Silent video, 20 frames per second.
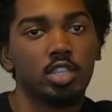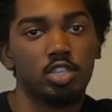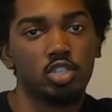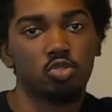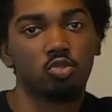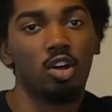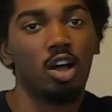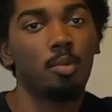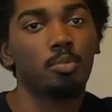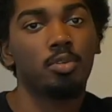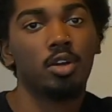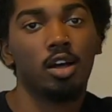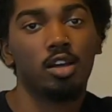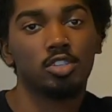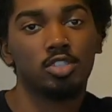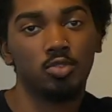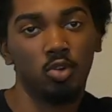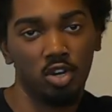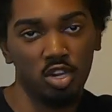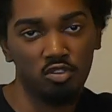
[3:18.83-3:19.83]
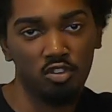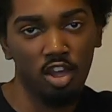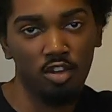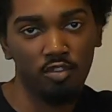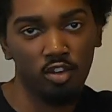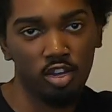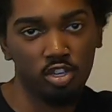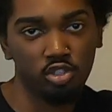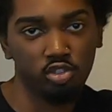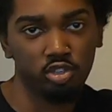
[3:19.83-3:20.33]
Swap costs
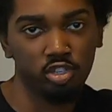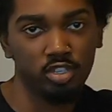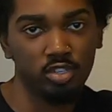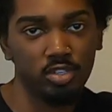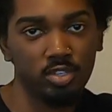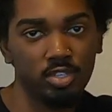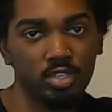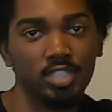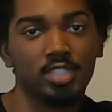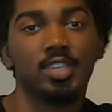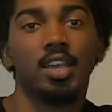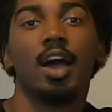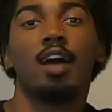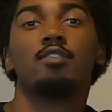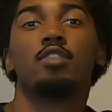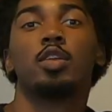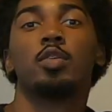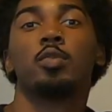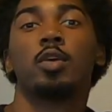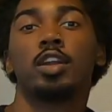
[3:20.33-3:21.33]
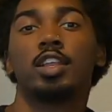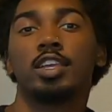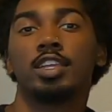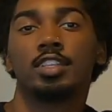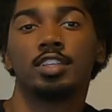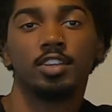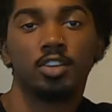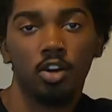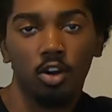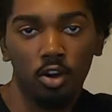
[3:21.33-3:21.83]
$2,500. To have it running in
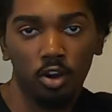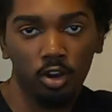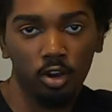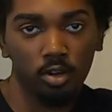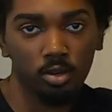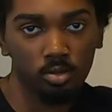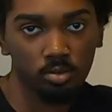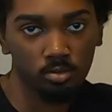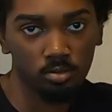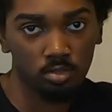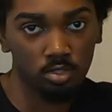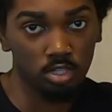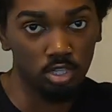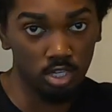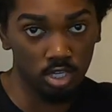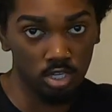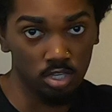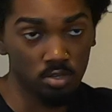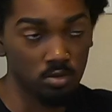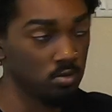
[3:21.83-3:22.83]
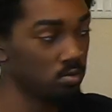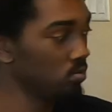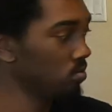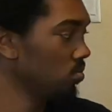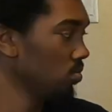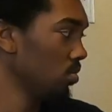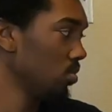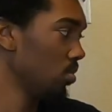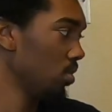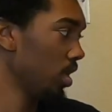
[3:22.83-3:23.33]
the car good,
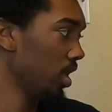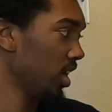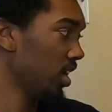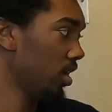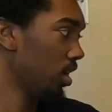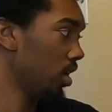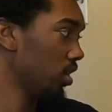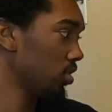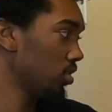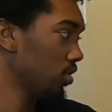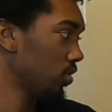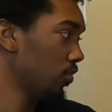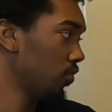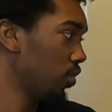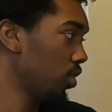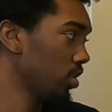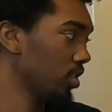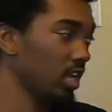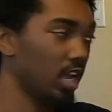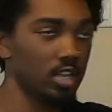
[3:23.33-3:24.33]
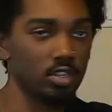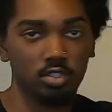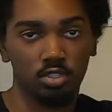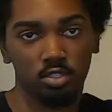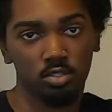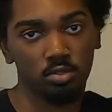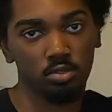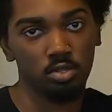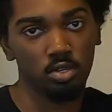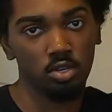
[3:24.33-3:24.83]
it costs
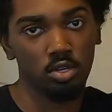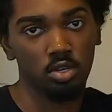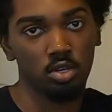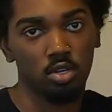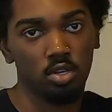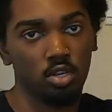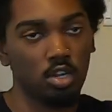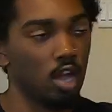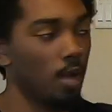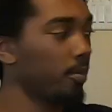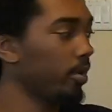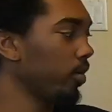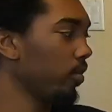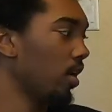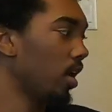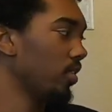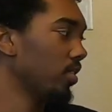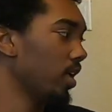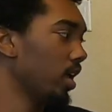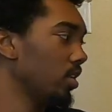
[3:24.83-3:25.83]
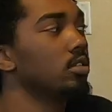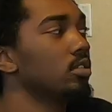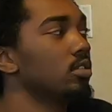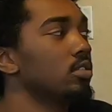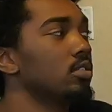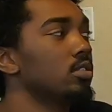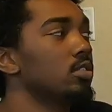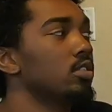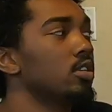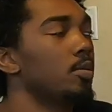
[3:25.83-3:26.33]
$4,000. I'm gonna round that.
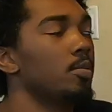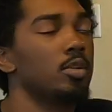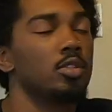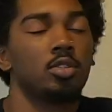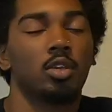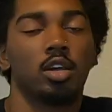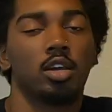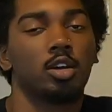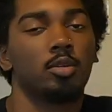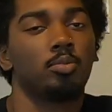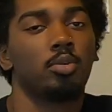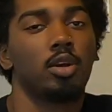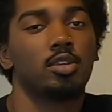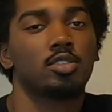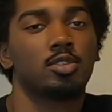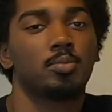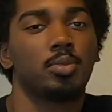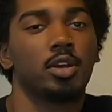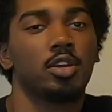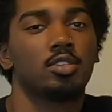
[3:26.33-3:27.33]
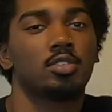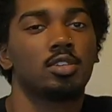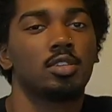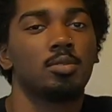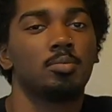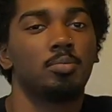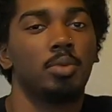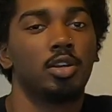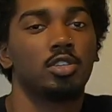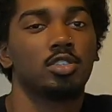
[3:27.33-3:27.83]
I'm gonna do like a price
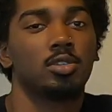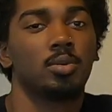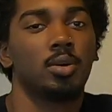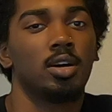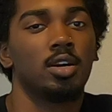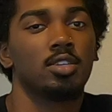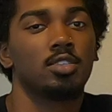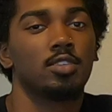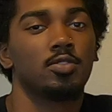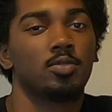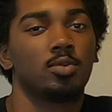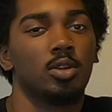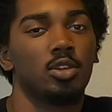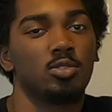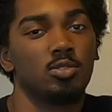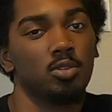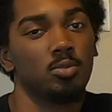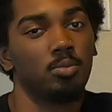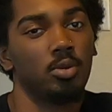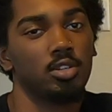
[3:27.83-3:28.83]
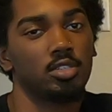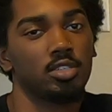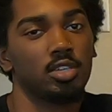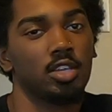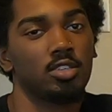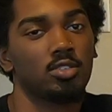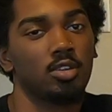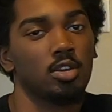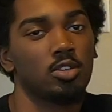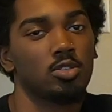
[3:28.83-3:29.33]
comparison budget wise if you want to do a budget
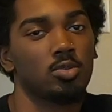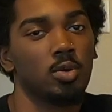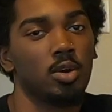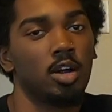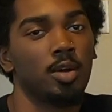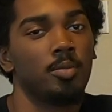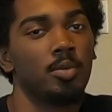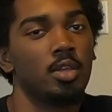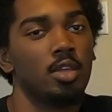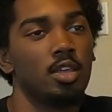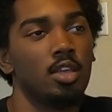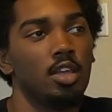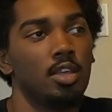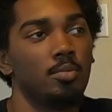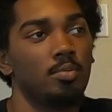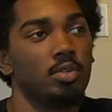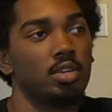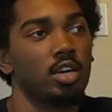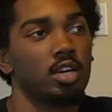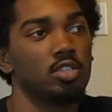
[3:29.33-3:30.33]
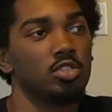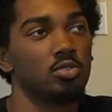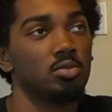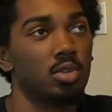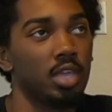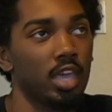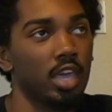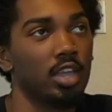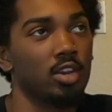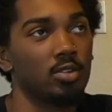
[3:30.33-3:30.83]
SR swap, because you
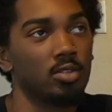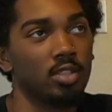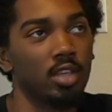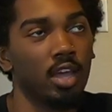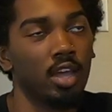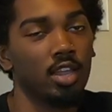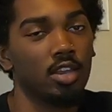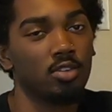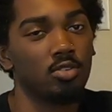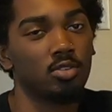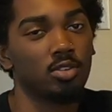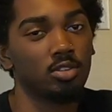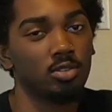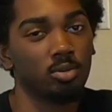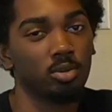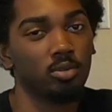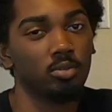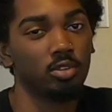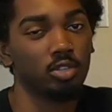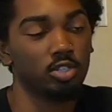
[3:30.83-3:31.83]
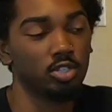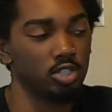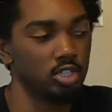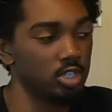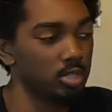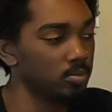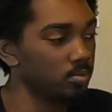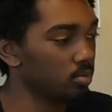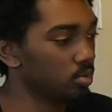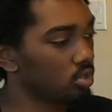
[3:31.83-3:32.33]
can do that and you can do it really
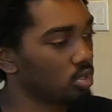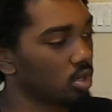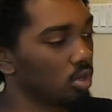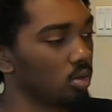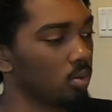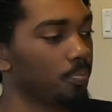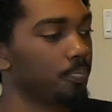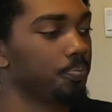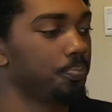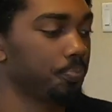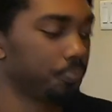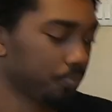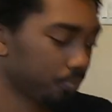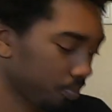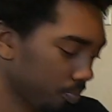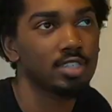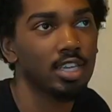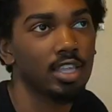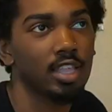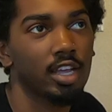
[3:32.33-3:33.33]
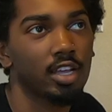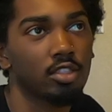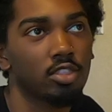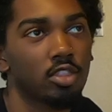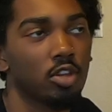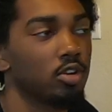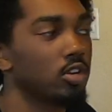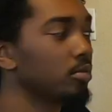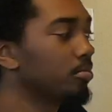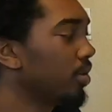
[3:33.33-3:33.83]
cheap. So say like
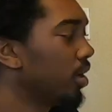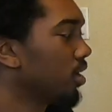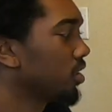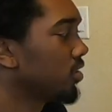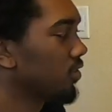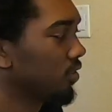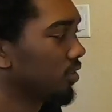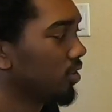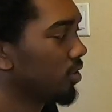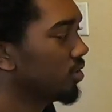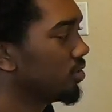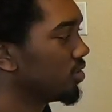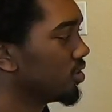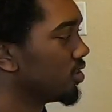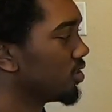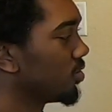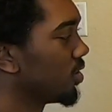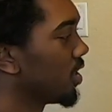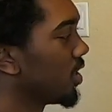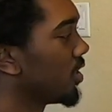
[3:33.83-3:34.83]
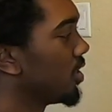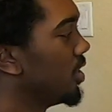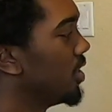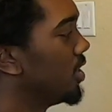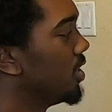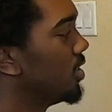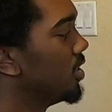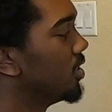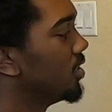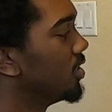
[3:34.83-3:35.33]
$30 for hoses, right?
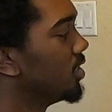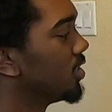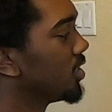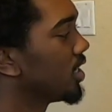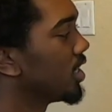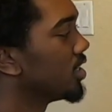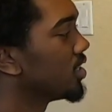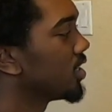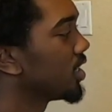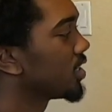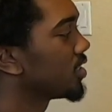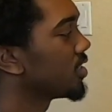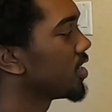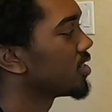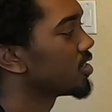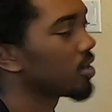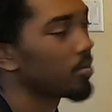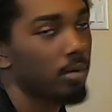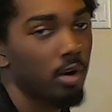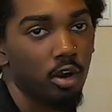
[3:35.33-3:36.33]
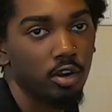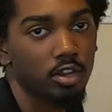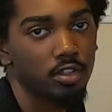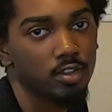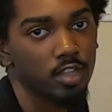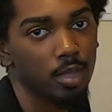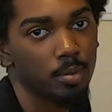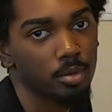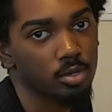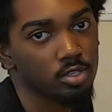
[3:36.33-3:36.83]
Because like say some are already
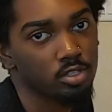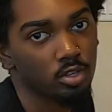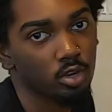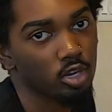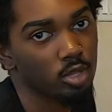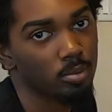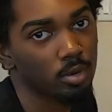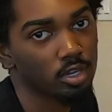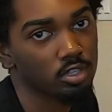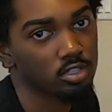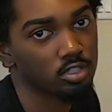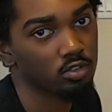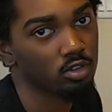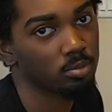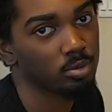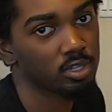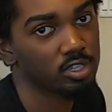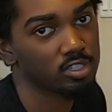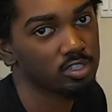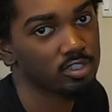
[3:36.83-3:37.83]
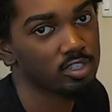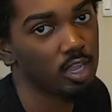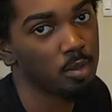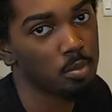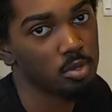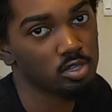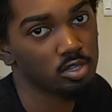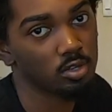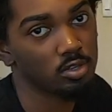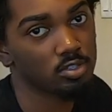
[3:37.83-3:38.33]
damaged, $30 to replace
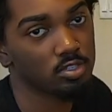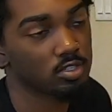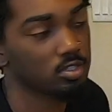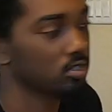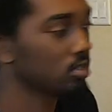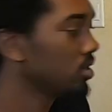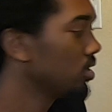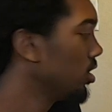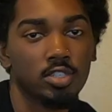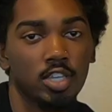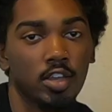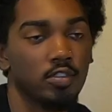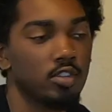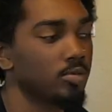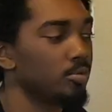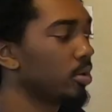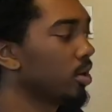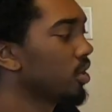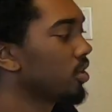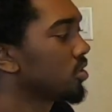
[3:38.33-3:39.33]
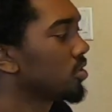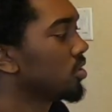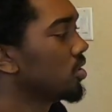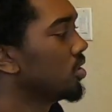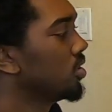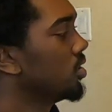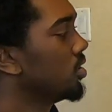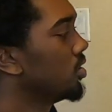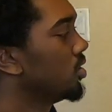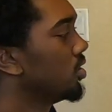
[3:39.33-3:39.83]
damaged hoses, $70.
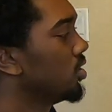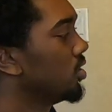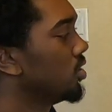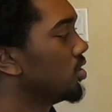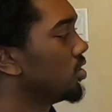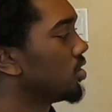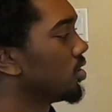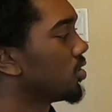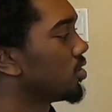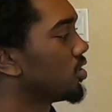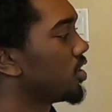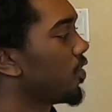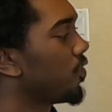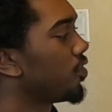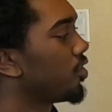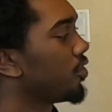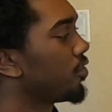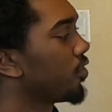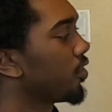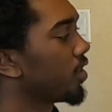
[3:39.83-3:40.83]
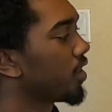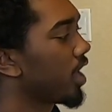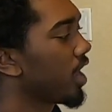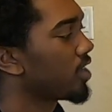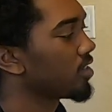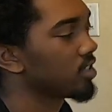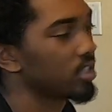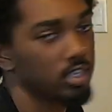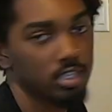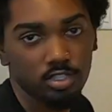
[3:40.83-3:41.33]
So $70 for
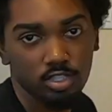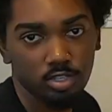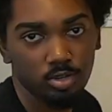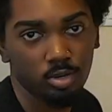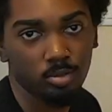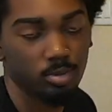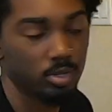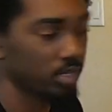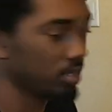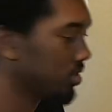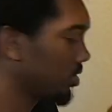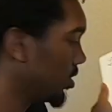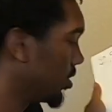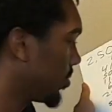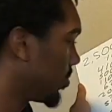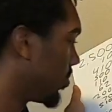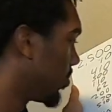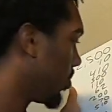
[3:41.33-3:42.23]
gaskets to replace them.